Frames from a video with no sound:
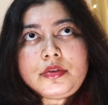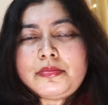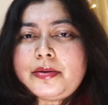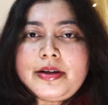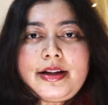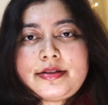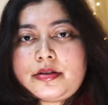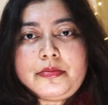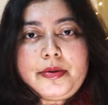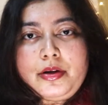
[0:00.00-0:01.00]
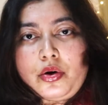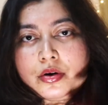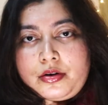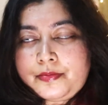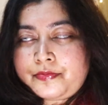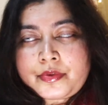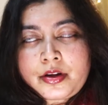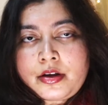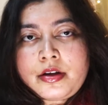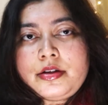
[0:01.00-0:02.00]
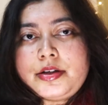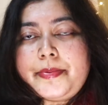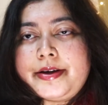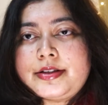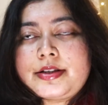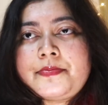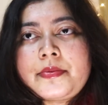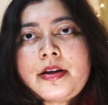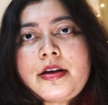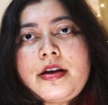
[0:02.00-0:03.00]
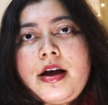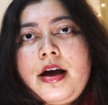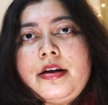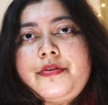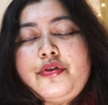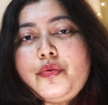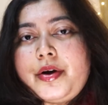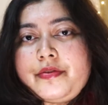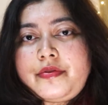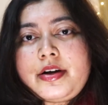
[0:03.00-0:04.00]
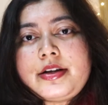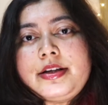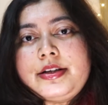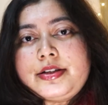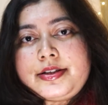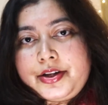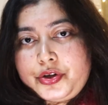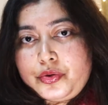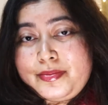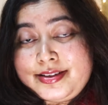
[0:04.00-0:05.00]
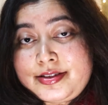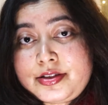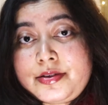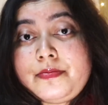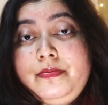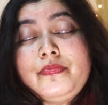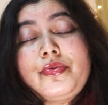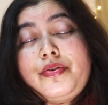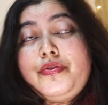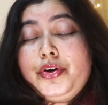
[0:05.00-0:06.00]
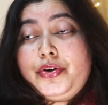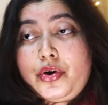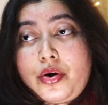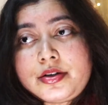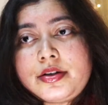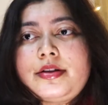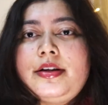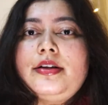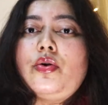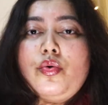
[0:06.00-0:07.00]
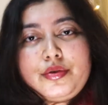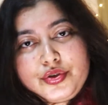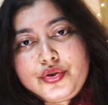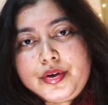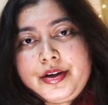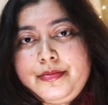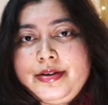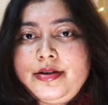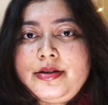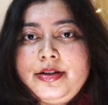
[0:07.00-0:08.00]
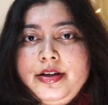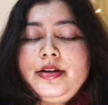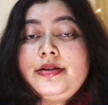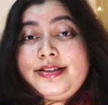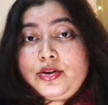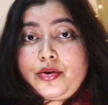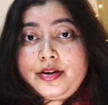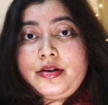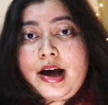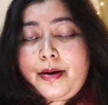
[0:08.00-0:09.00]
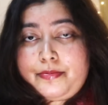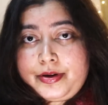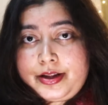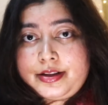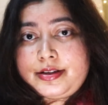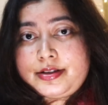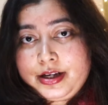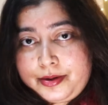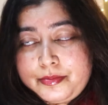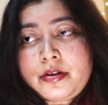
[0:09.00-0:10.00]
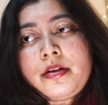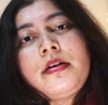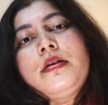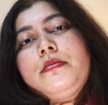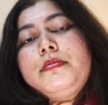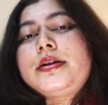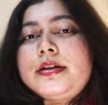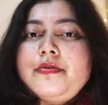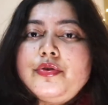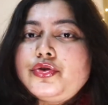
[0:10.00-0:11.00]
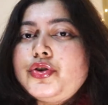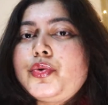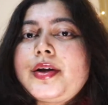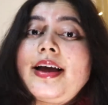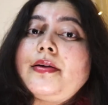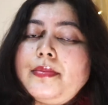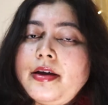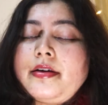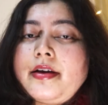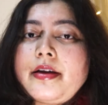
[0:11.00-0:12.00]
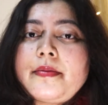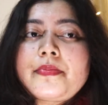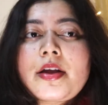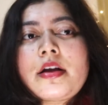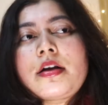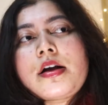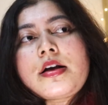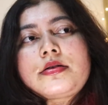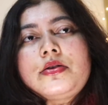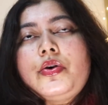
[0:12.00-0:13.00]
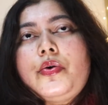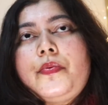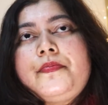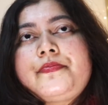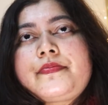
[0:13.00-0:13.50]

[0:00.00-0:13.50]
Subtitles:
maybe lesser, maybe longer, depends. And if you're verified, they just send you a message. If you're not, then also you get a message saying it's not happening this time, but in the future you can apply again. So